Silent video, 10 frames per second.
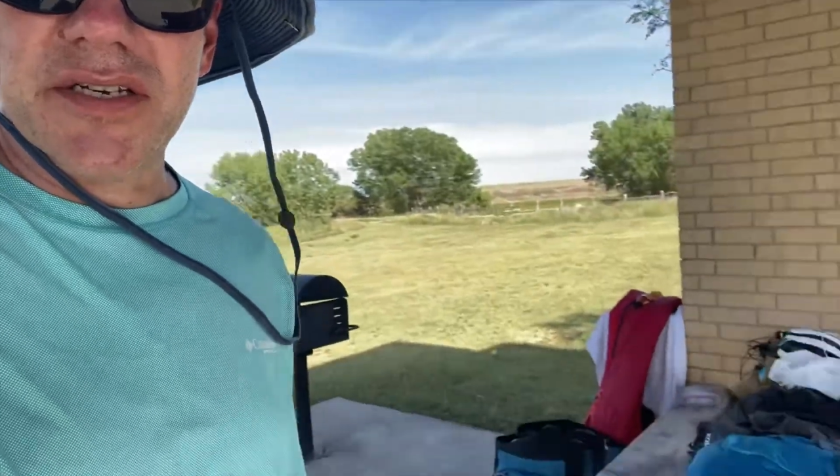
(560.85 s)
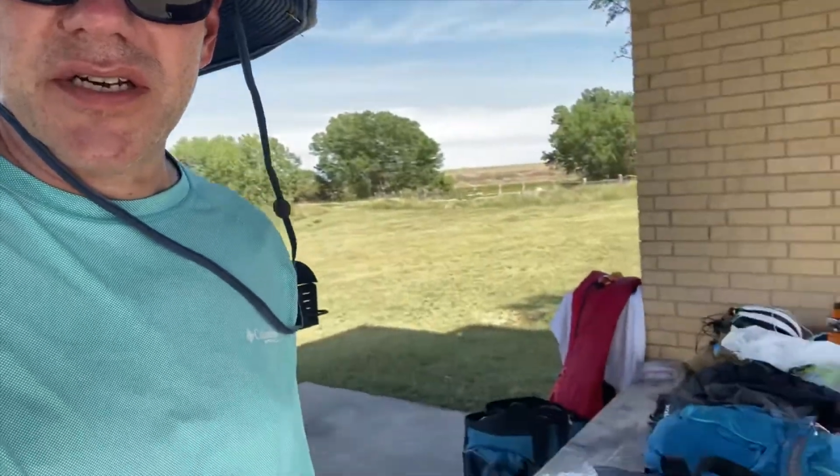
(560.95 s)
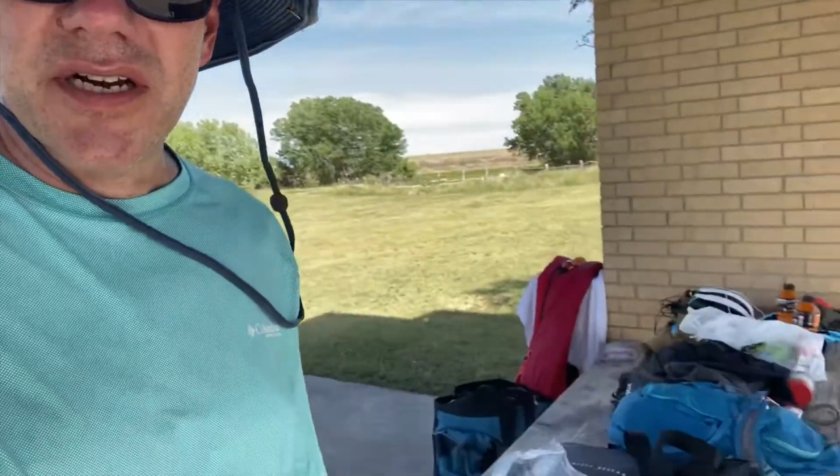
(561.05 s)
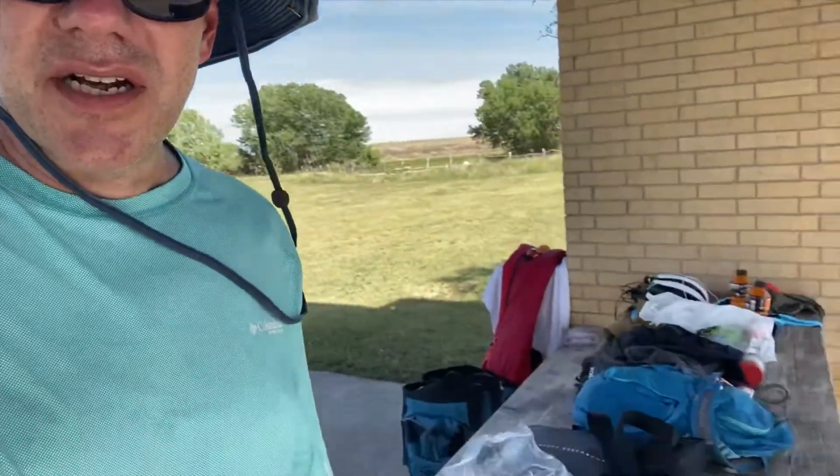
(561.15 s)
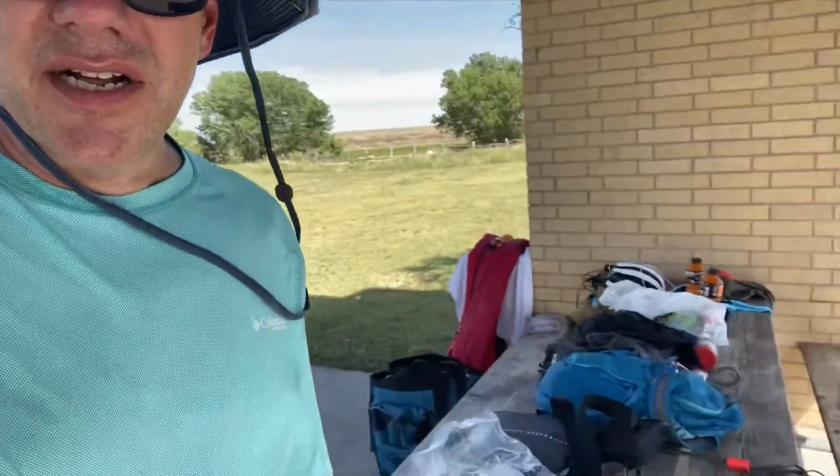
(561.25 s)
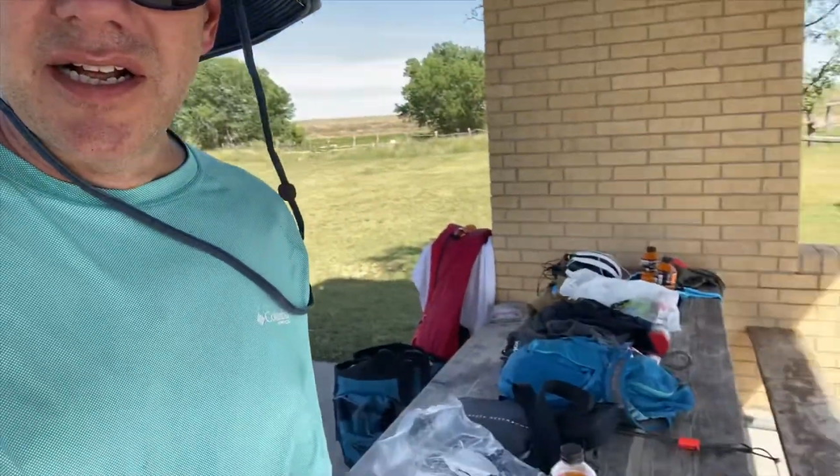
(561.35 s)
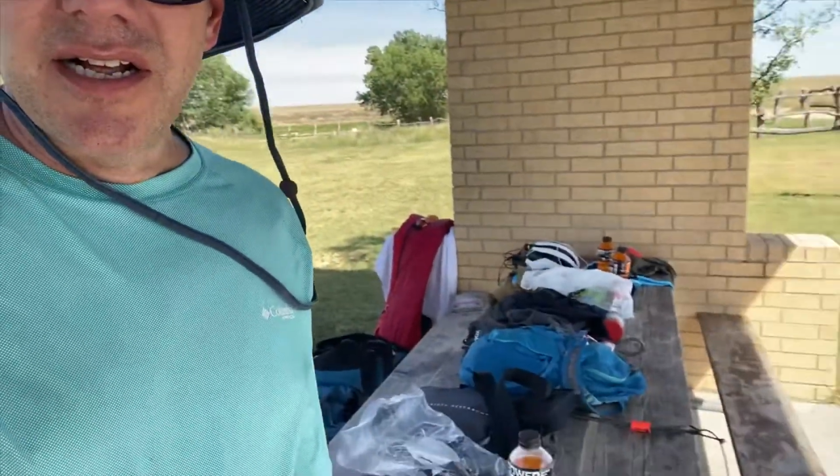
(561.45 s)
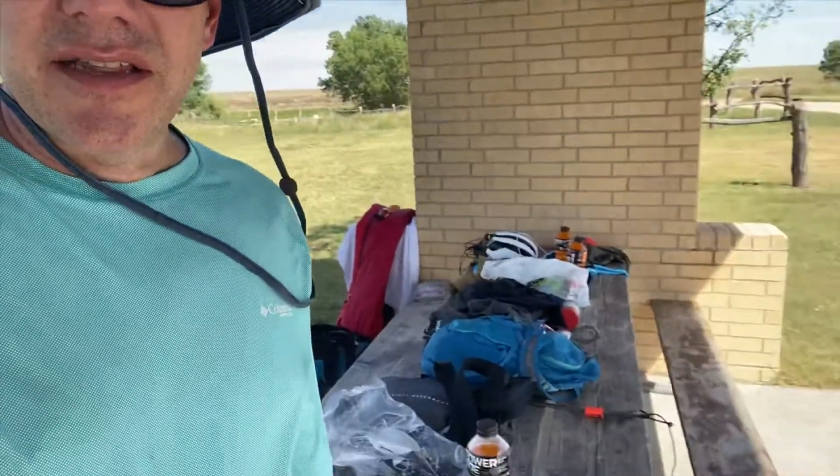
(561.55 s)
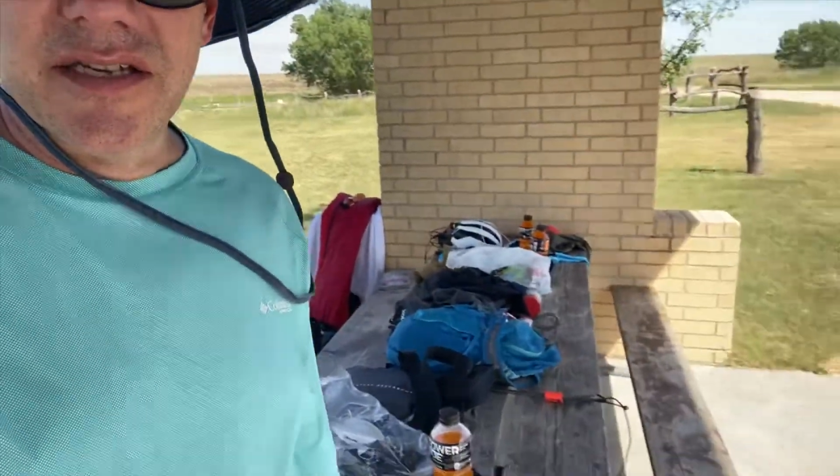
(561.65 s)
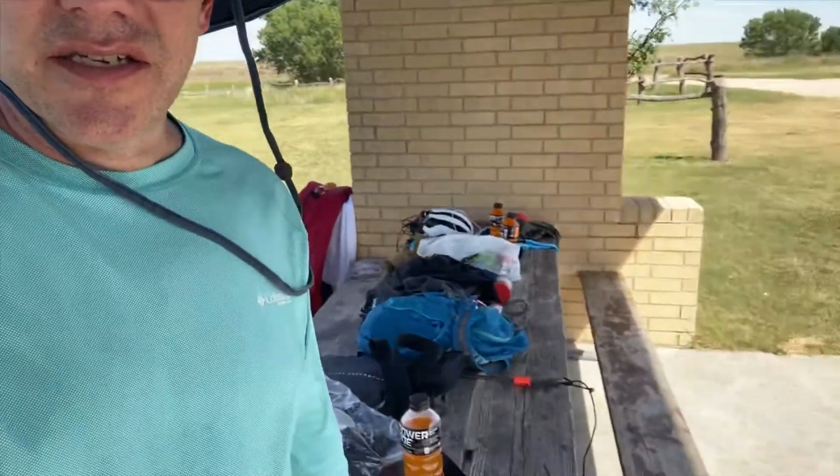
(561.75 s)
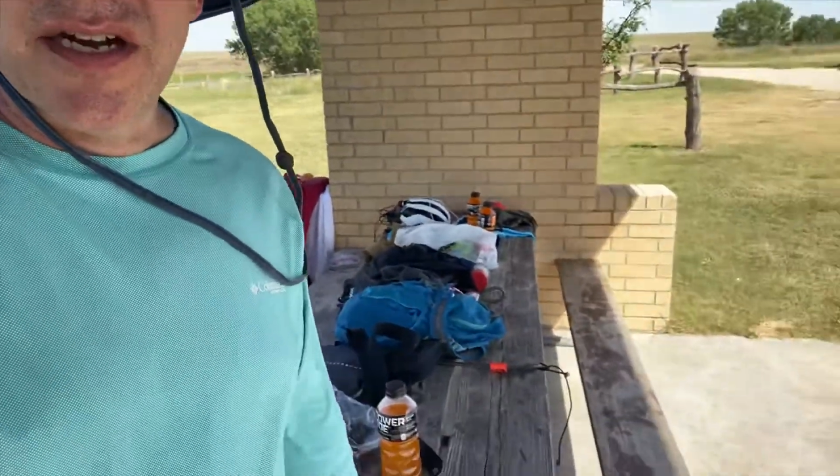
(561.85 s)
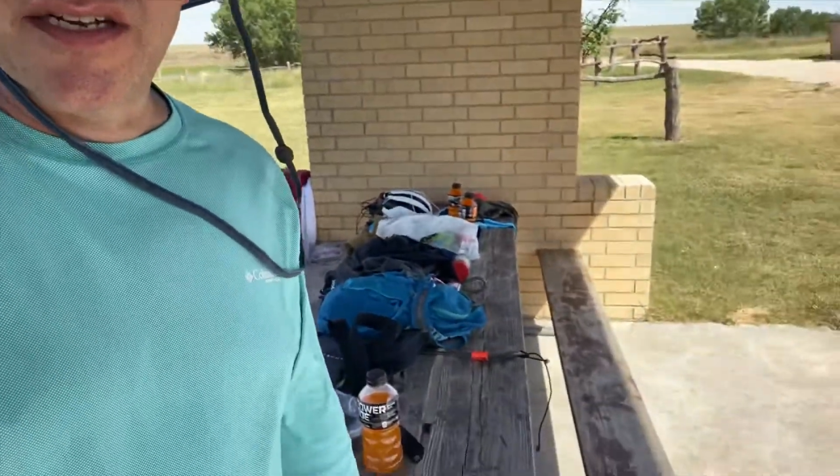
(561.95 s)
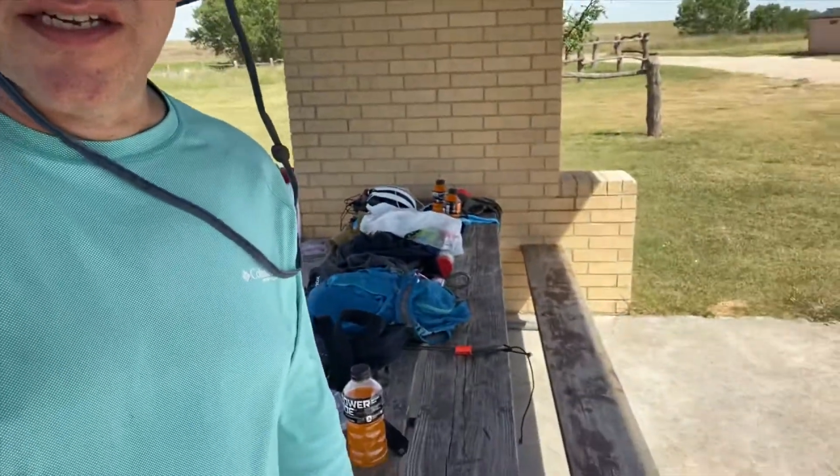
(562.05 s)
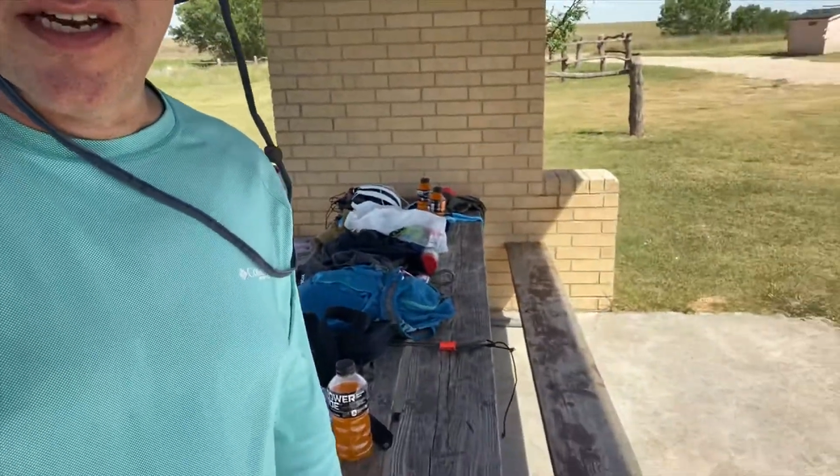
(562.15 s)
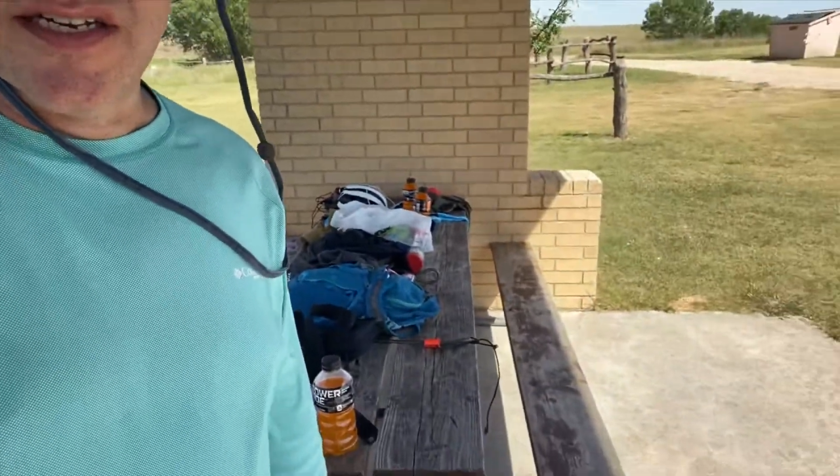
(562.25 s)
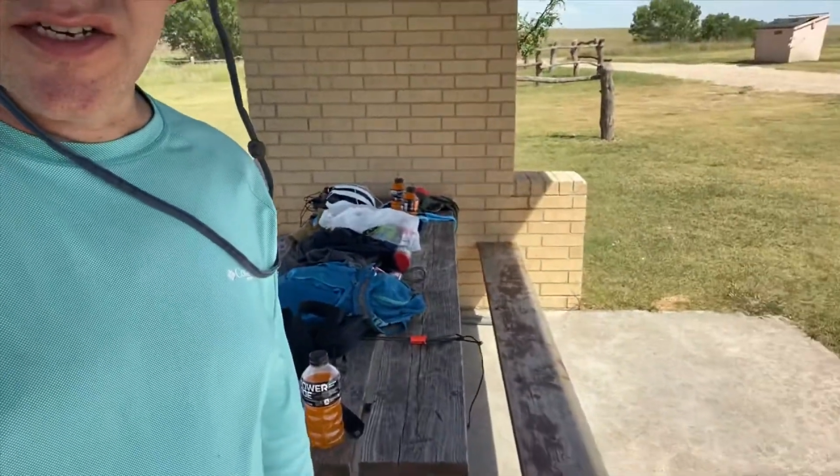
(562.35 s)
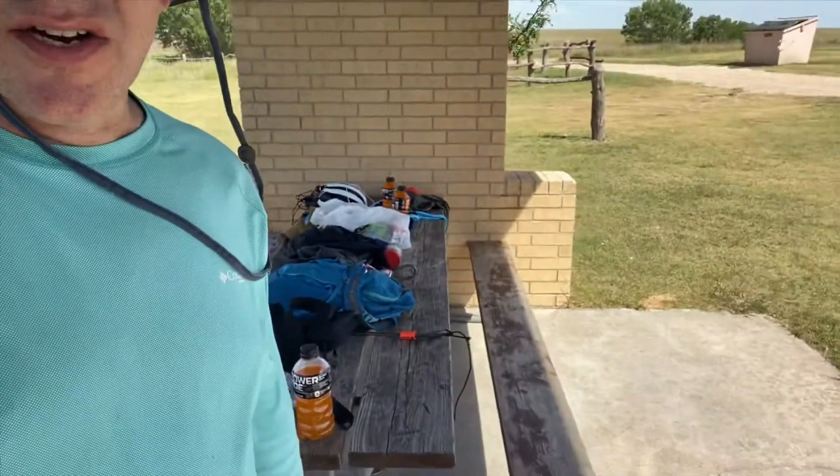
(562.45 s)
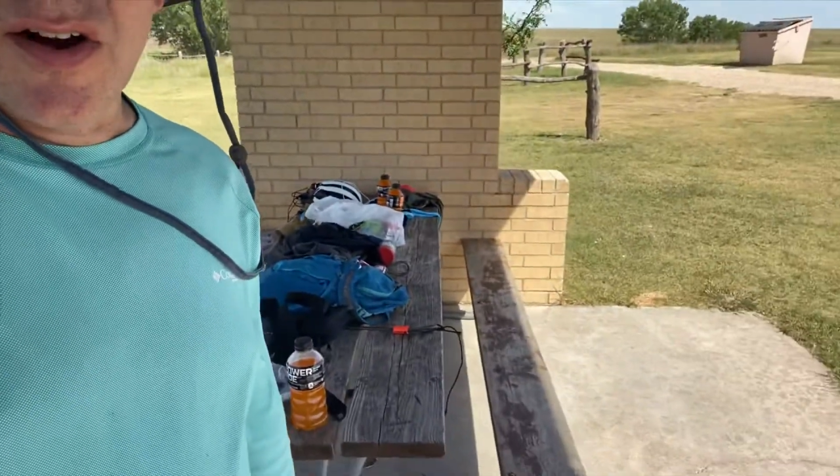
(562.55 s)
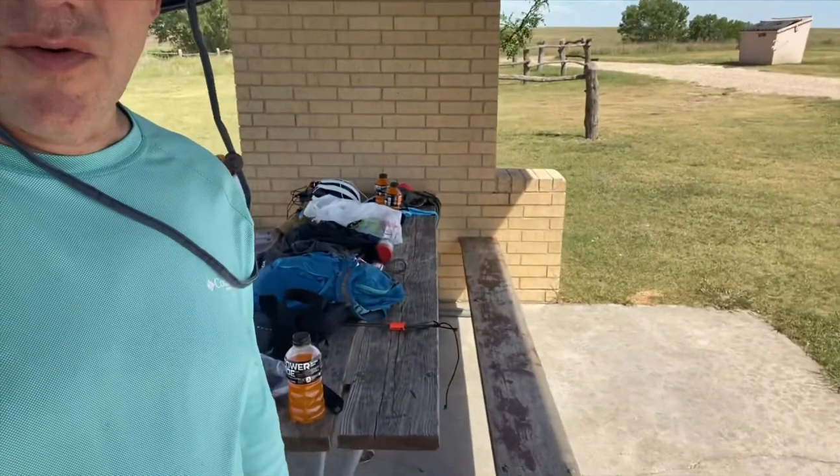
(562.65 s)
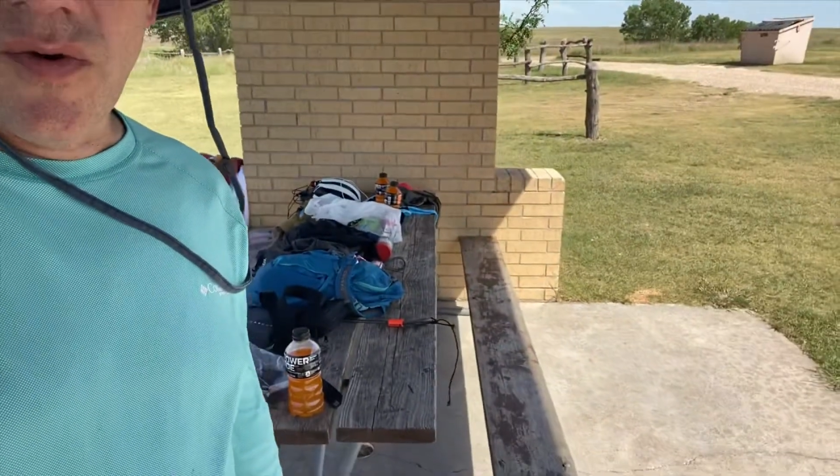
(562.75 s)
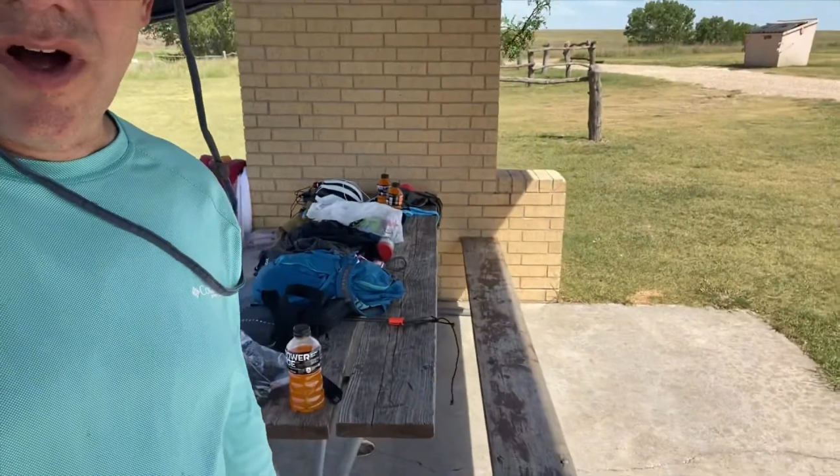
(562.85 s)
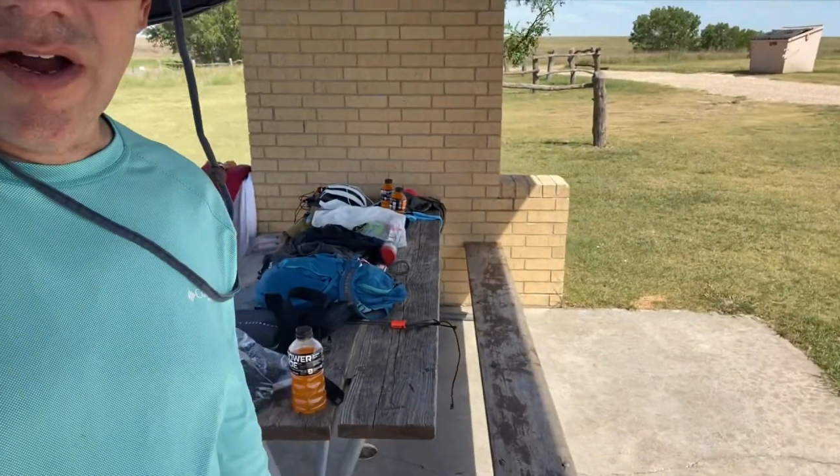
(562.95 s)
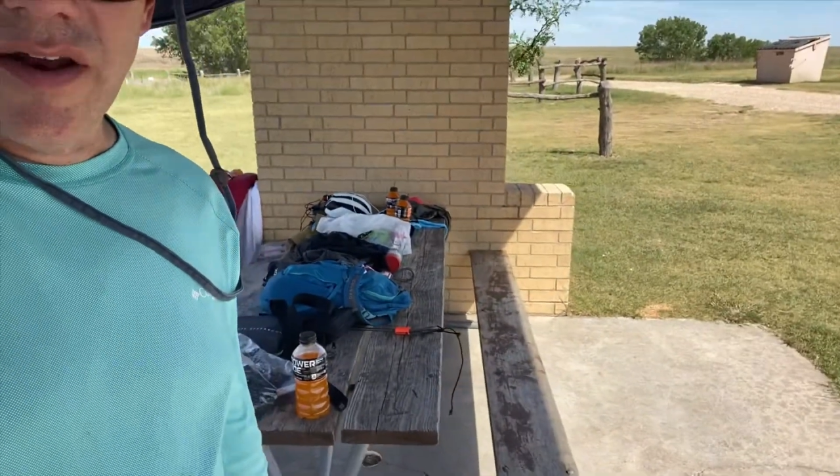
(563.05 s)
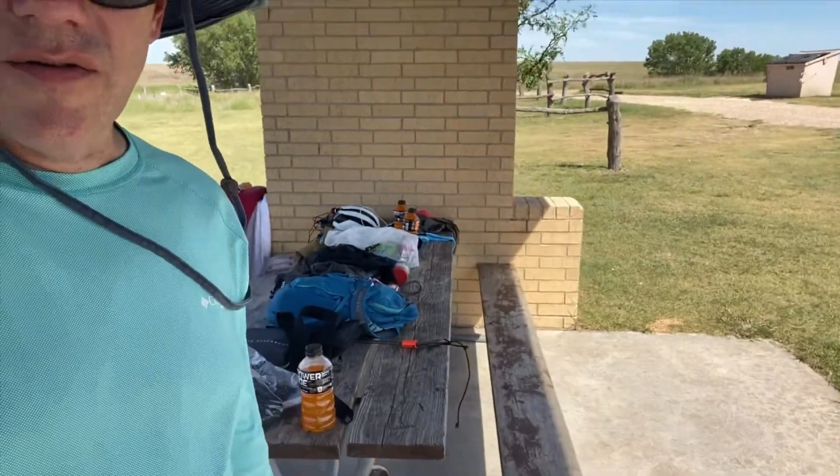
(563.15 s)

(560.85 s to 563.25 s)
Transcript: the sun's going to start walking